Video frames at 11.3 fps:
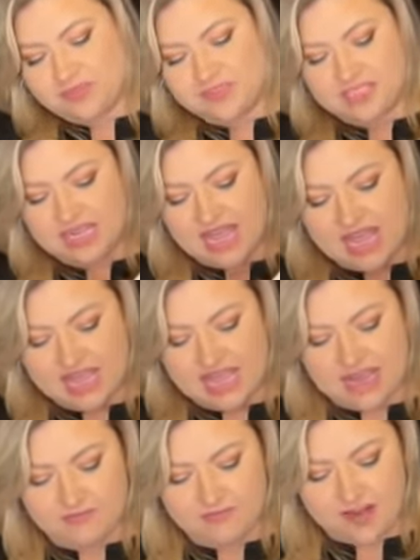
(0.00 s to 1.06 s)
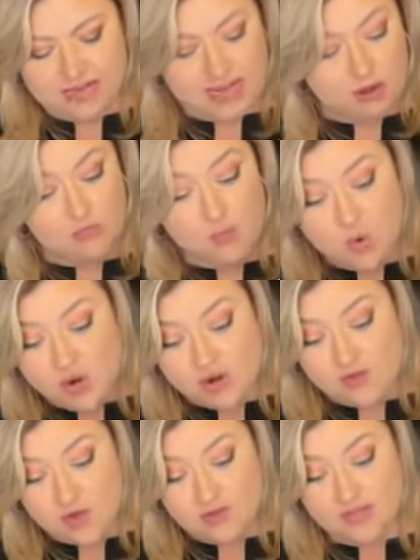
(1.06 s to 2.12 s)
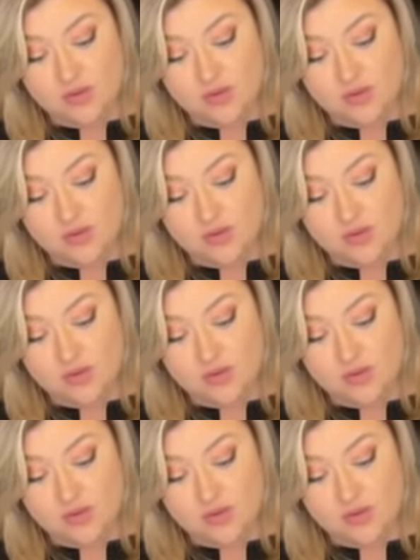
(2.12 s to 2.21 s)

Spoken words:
today and finding out more of all the